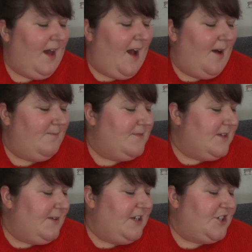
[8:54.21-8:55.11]
Um,
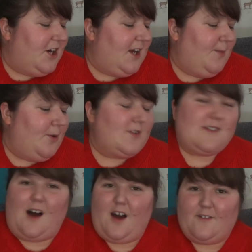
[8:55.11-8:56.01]
so any chunky
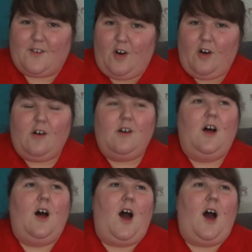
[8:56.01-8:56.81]
books that I have got,